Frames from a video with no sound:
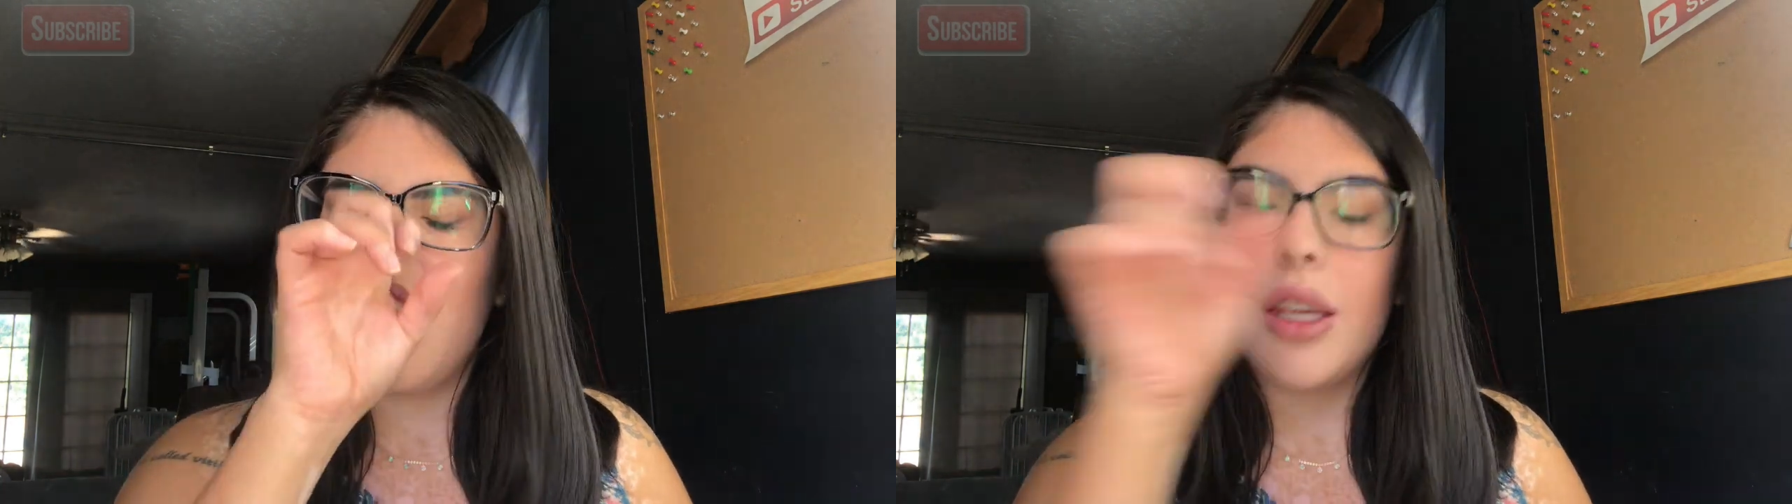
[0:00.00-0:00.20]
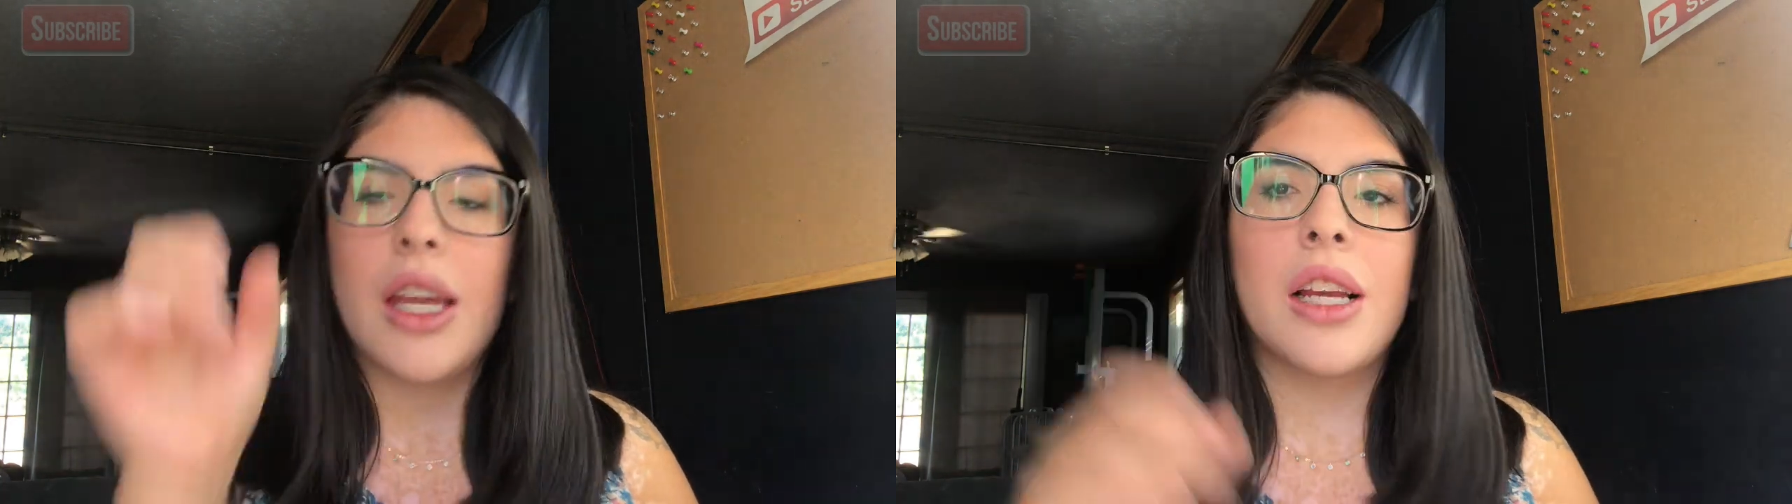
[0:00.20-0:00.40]

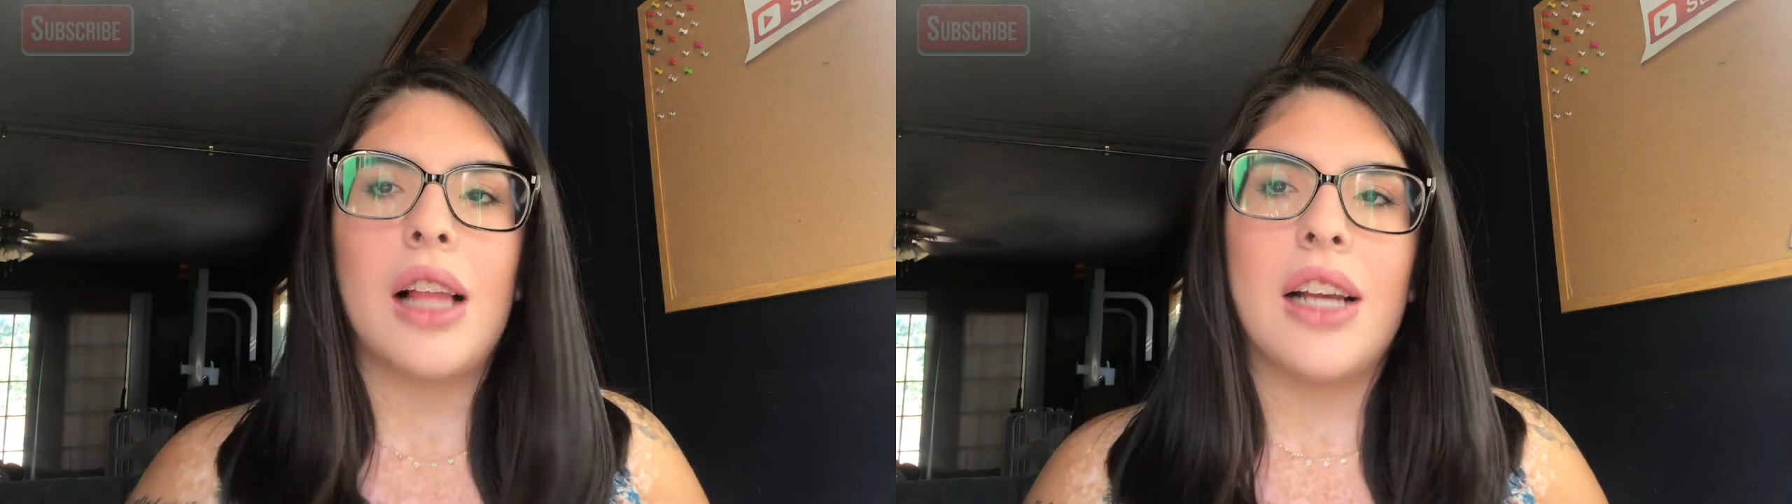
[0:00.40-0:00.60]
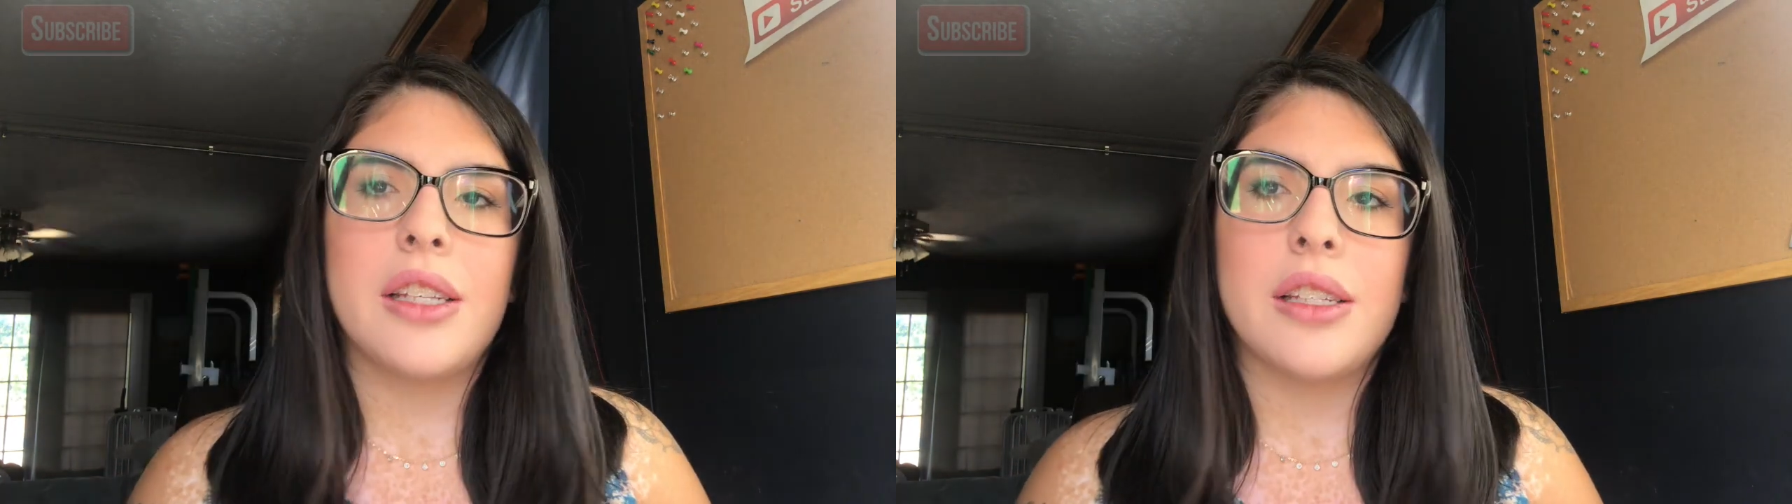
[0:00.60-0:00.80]
getting
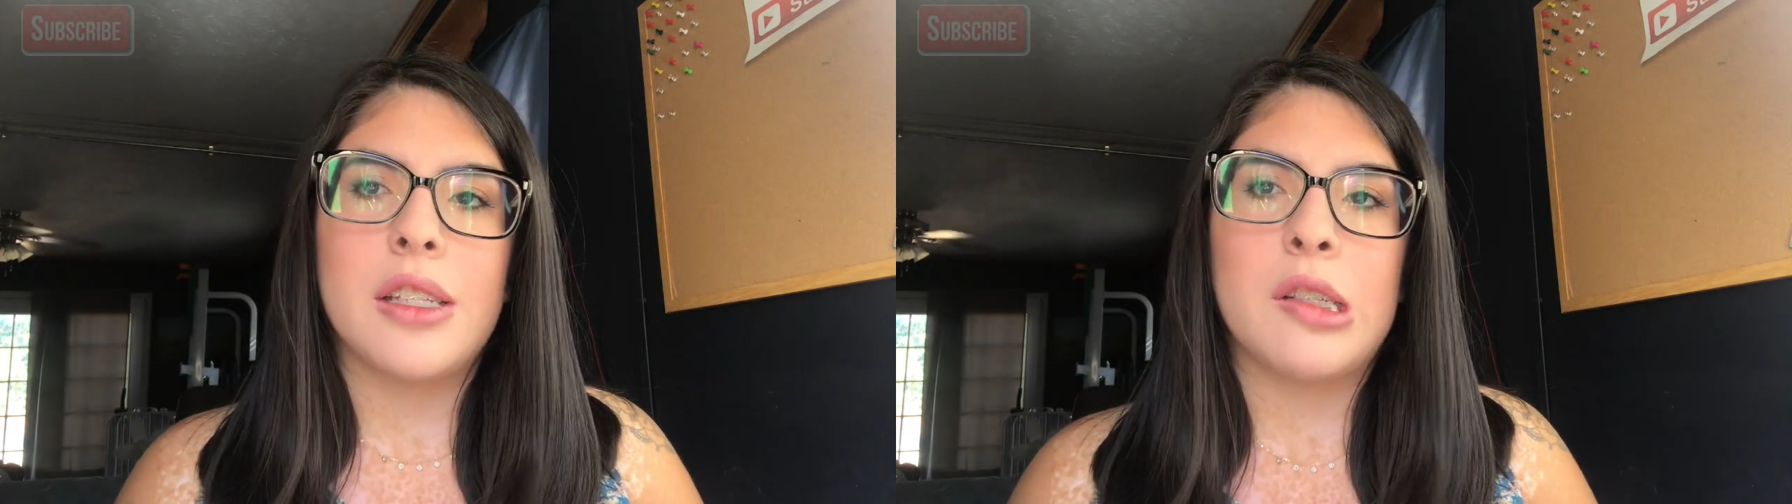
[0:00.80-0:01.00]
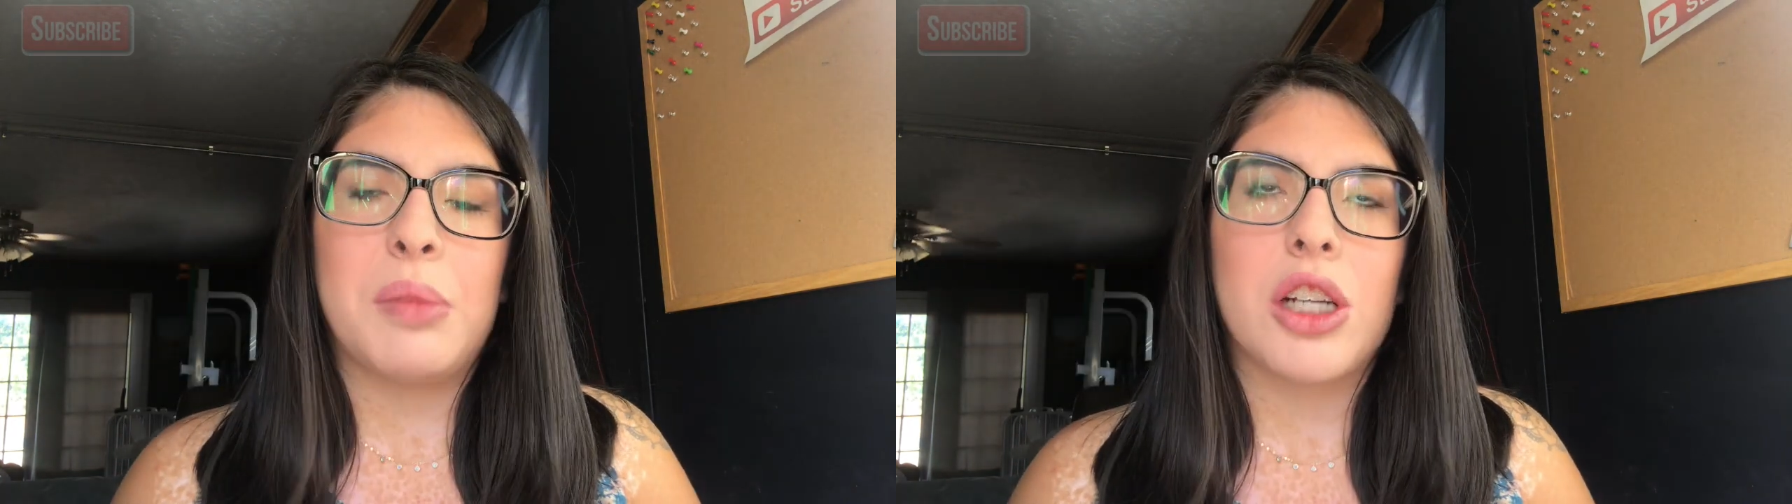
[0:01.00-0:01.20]
glasses
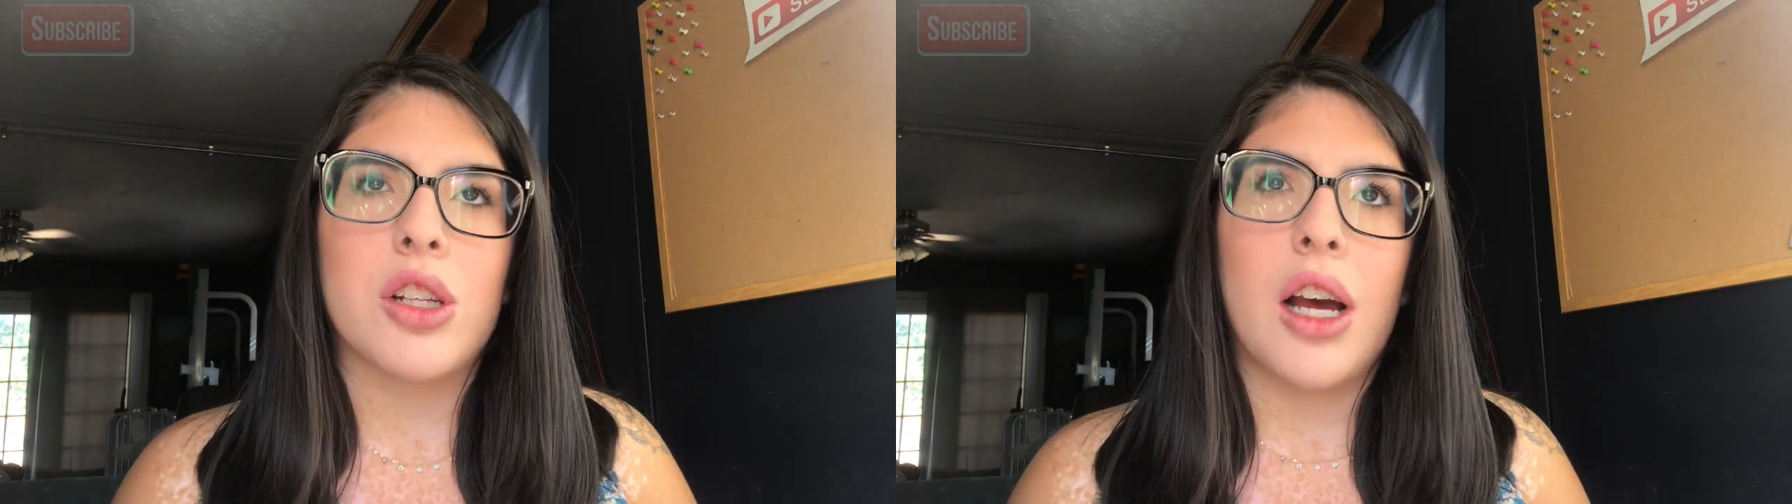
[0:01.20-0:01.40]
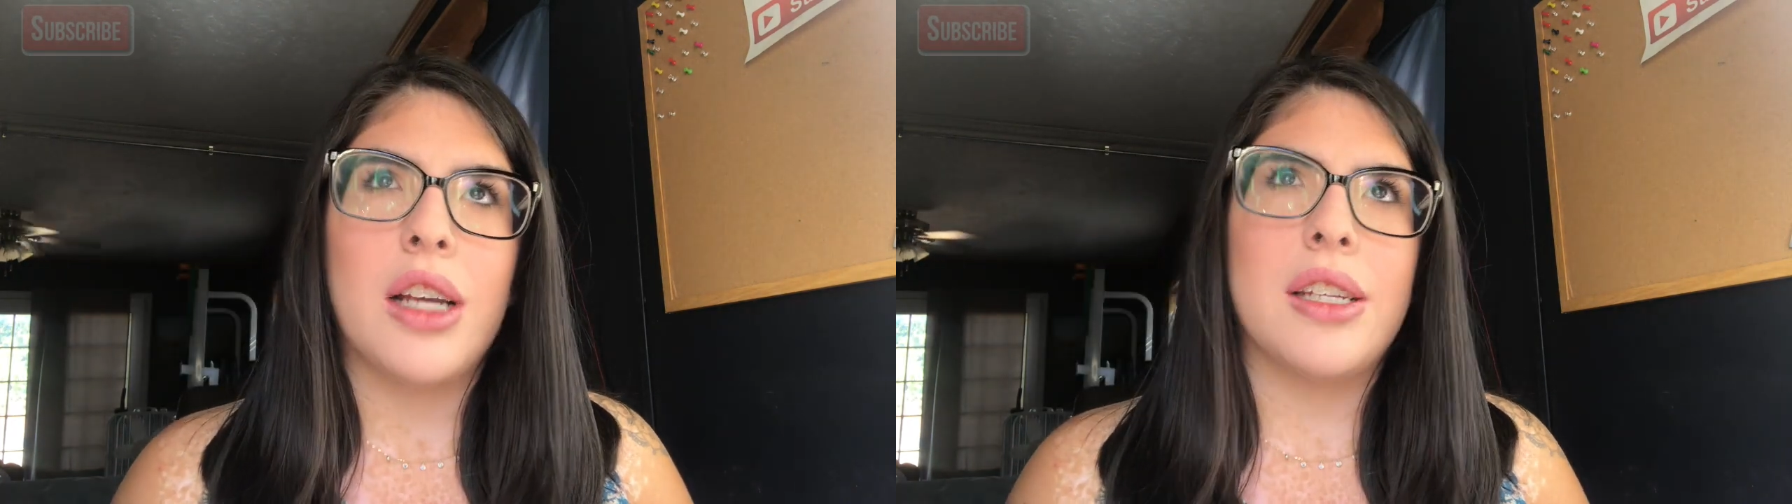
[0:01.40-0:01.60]
is
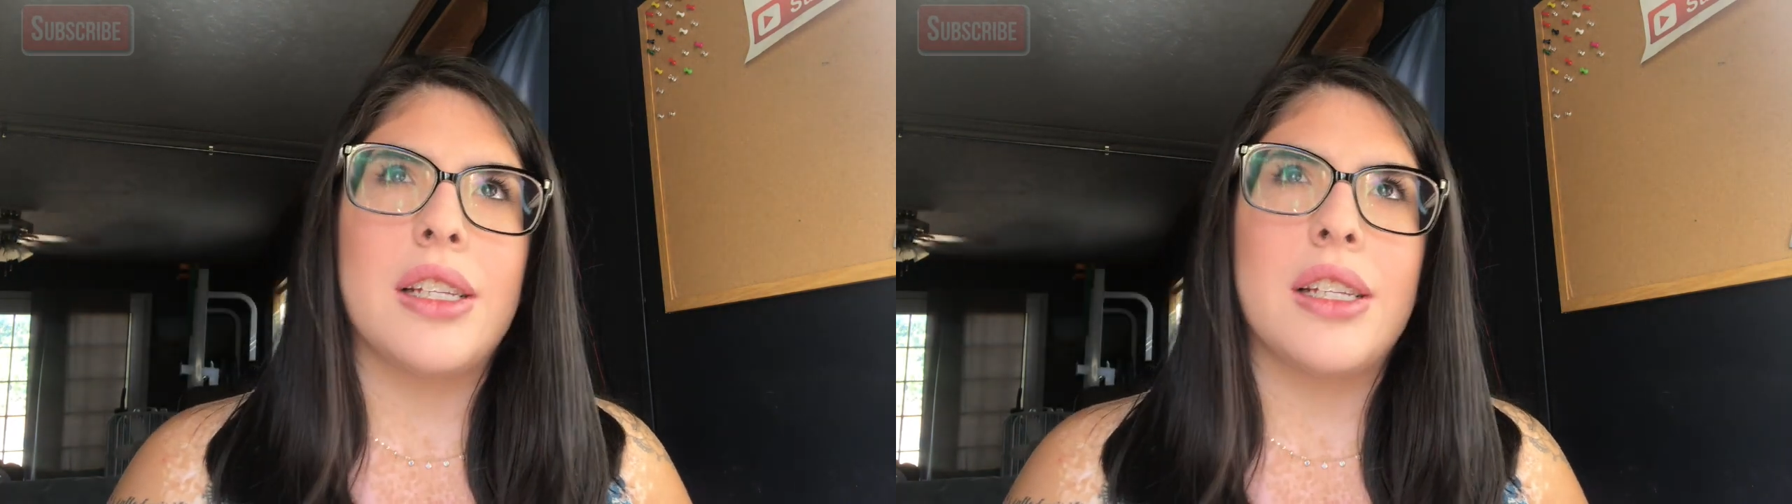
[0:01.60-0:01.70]
specialized